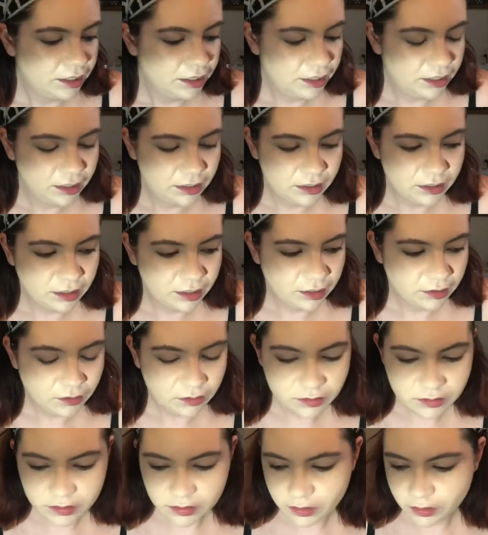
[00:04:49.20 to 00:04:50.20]
and I
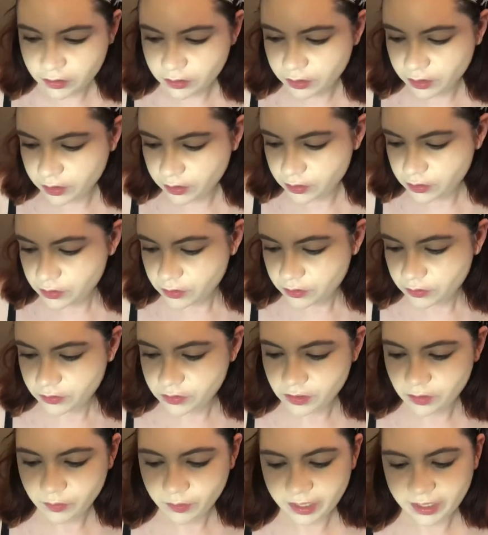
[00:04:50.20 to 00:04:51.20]
also use
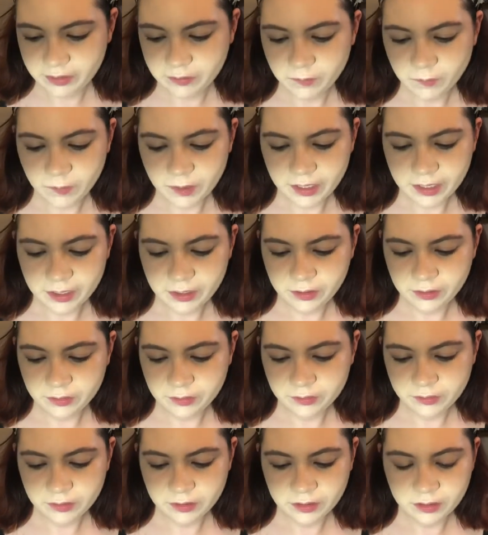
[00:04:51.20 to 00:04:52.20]
the Wet n
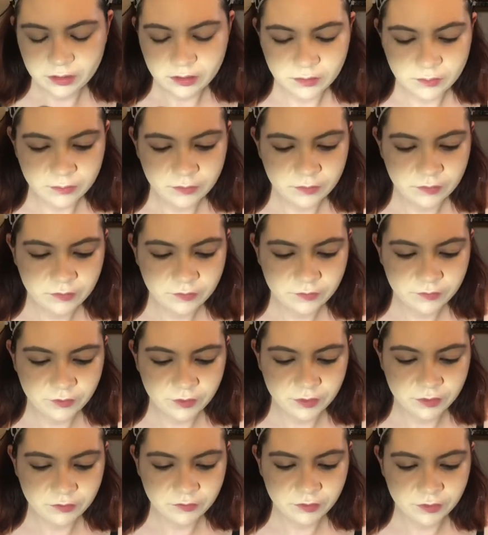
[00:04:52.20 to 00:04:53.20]
Wild
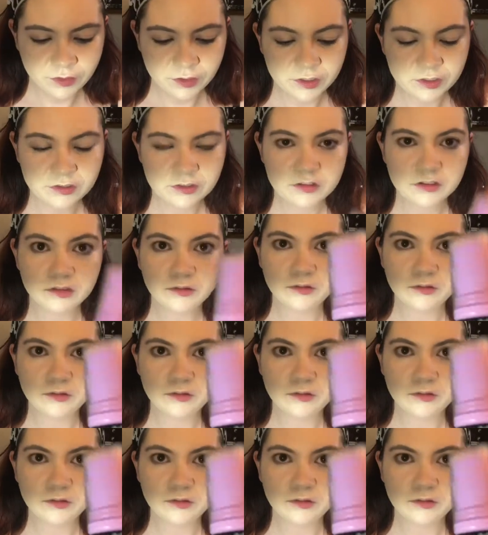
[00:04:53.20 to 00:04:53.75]
Photo Focus